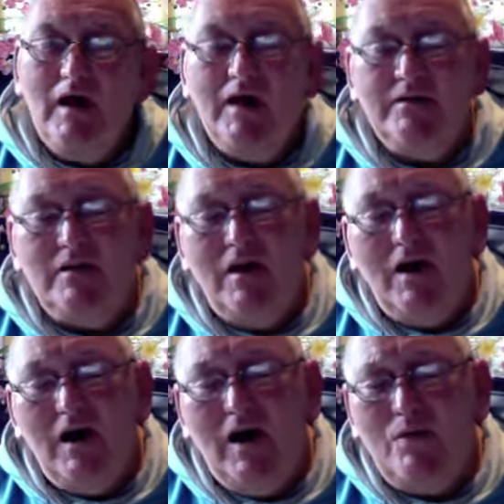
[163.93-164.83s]
And
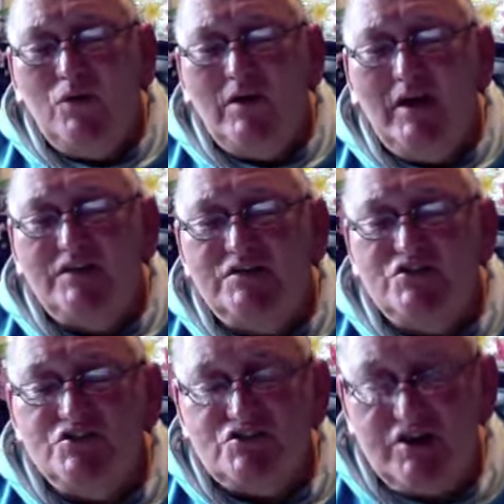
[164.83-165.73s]
I would like to
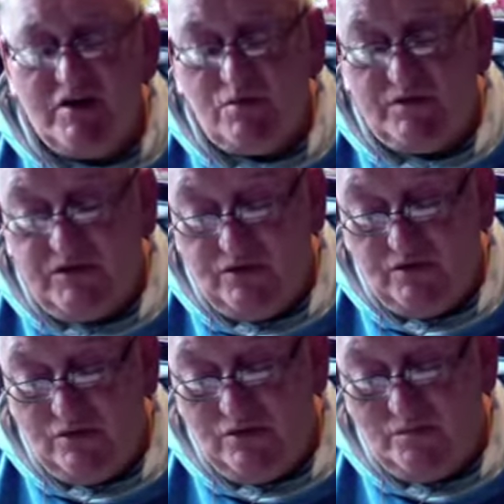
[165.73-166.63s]
just share with you